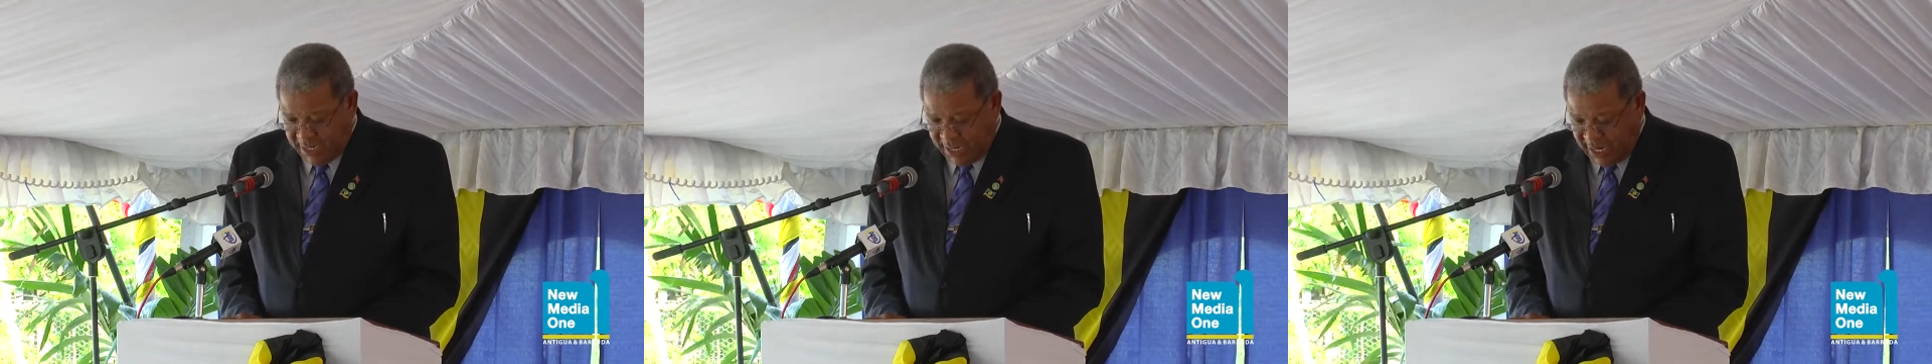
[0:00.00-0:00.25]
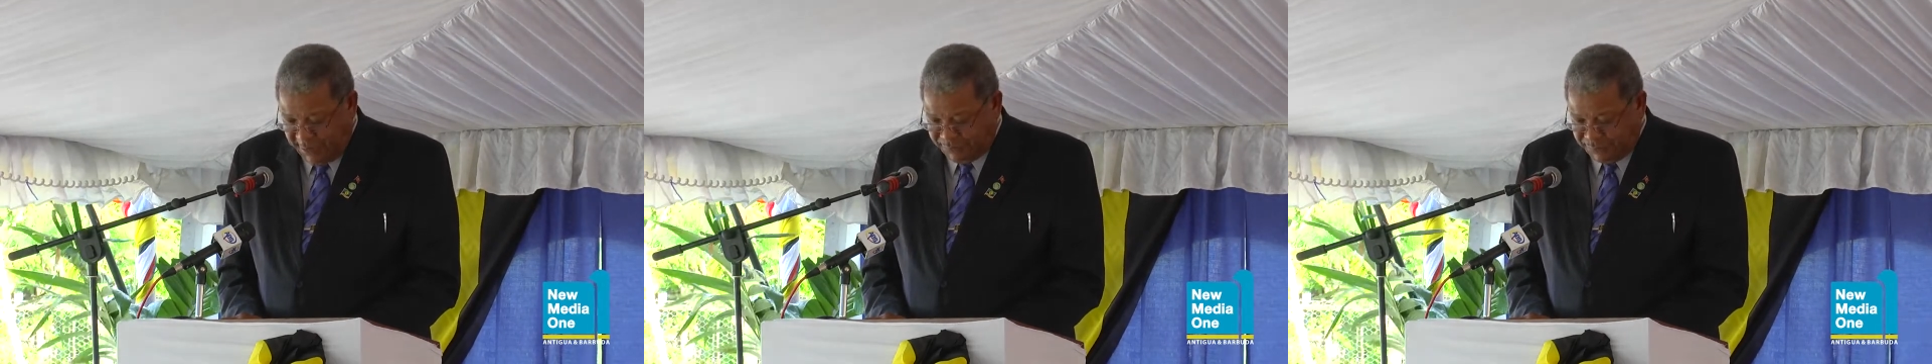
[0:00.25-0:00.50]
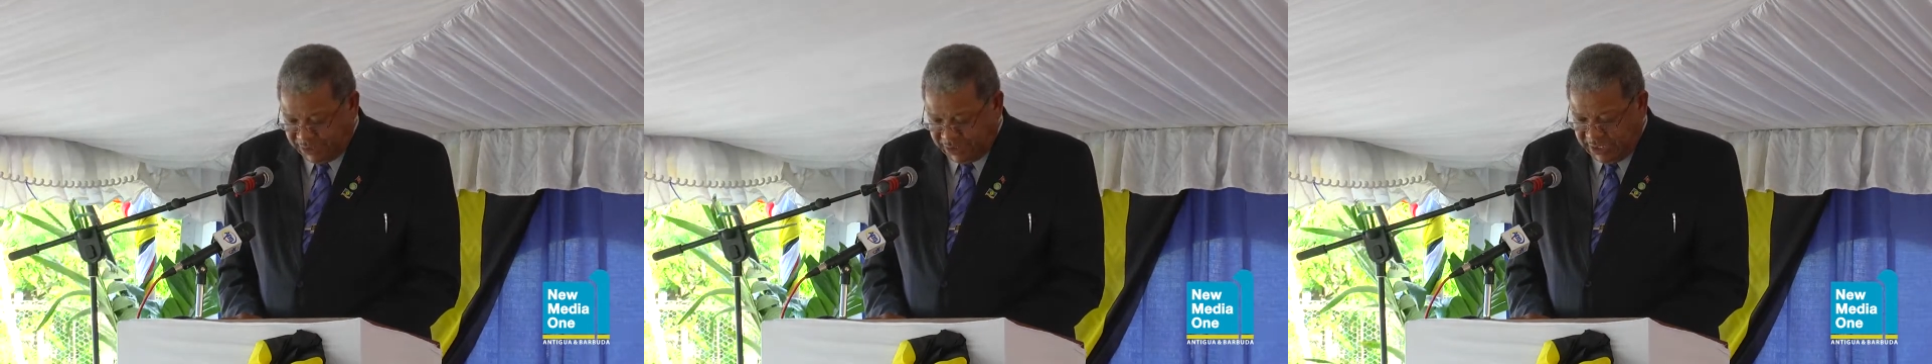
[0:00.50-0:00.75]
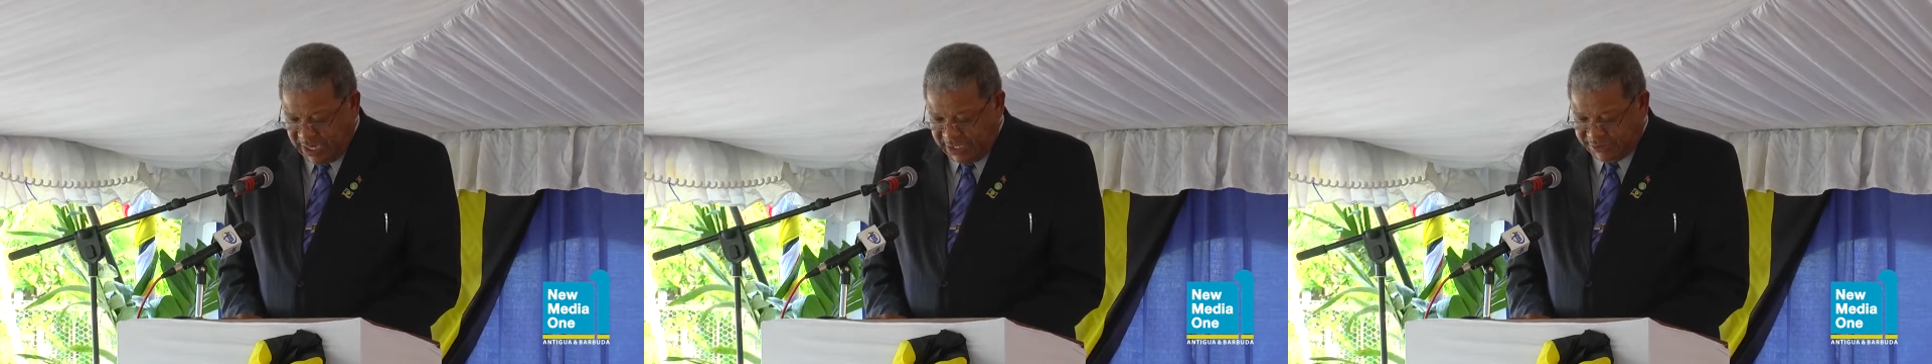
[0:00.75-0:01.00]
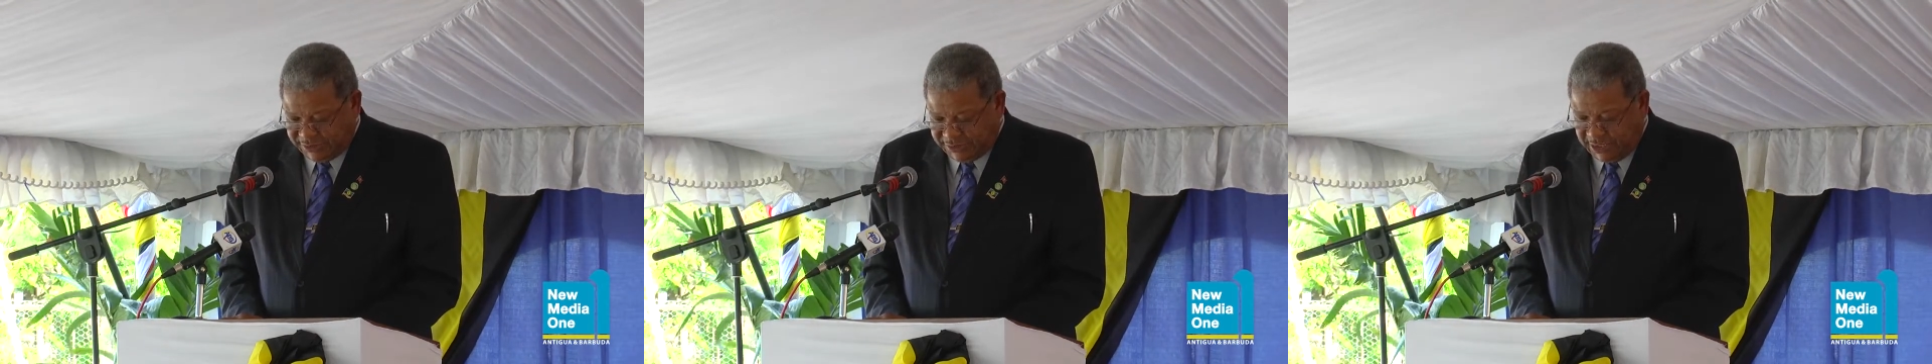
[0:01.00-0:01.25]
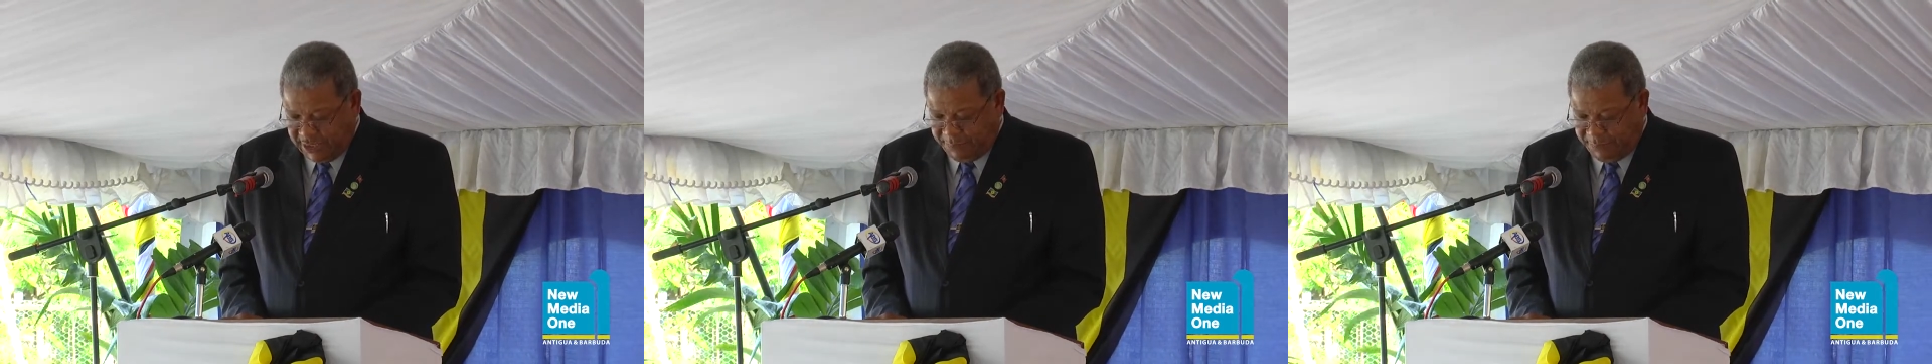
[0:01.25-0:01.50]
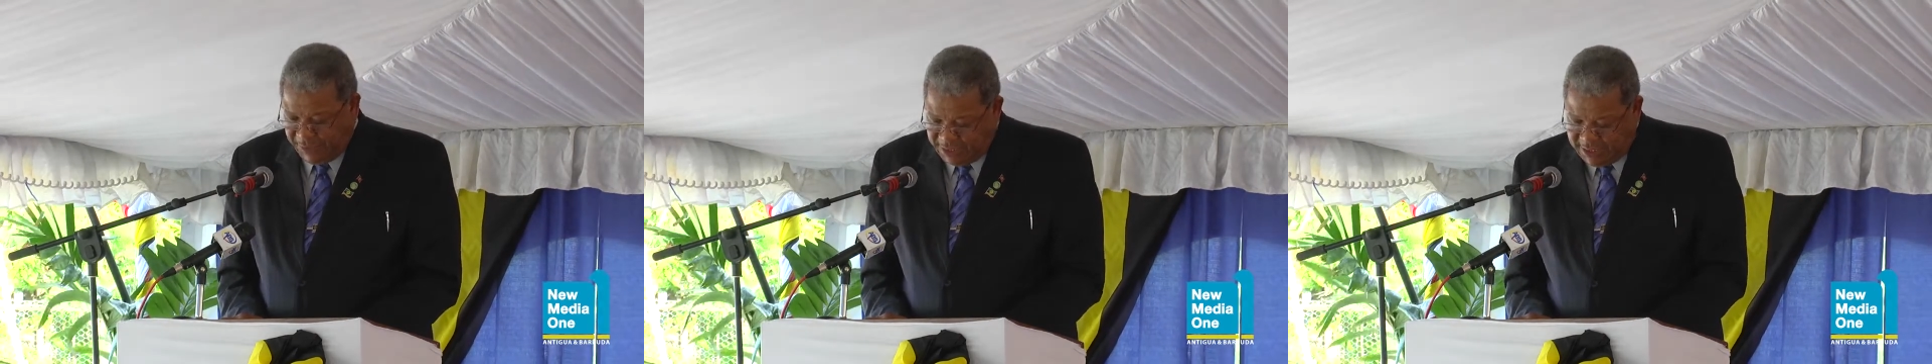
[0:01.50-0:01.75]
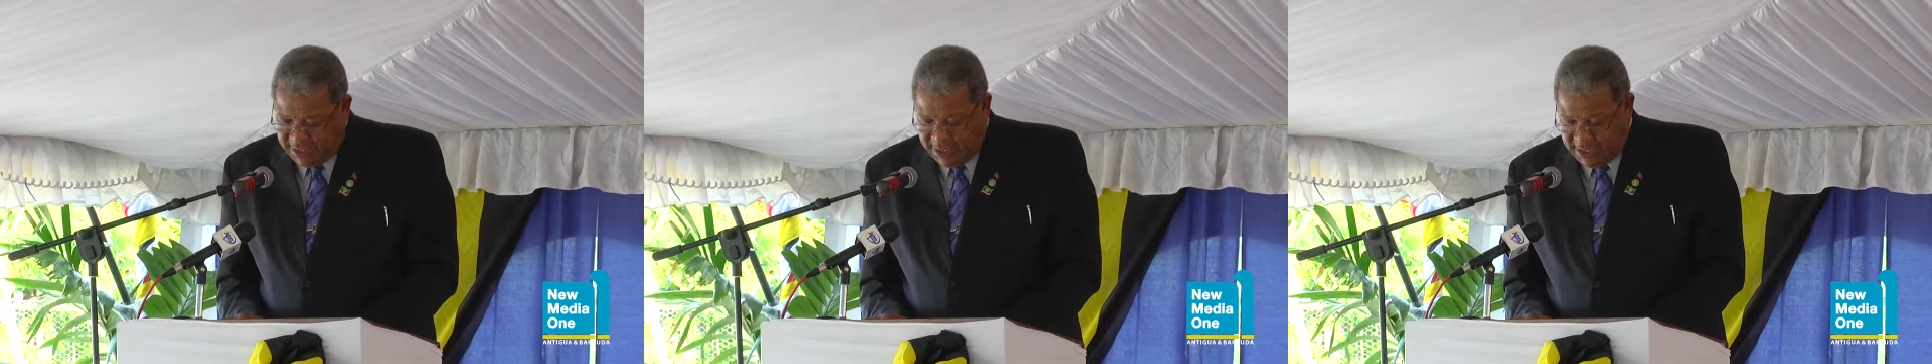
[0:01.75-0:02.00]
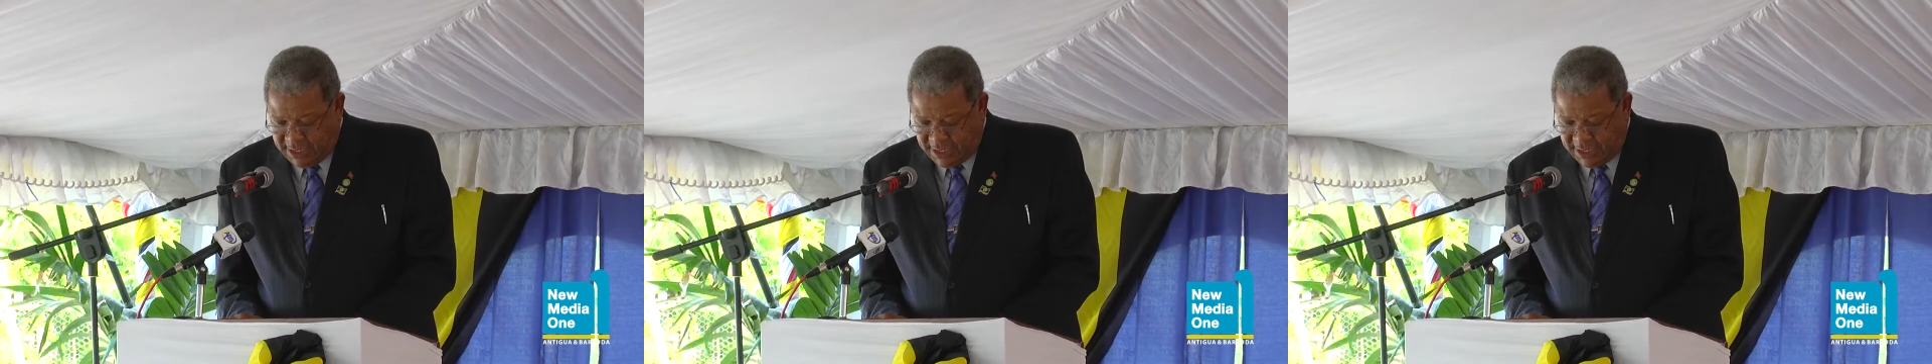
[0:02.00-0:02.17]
MTSDP,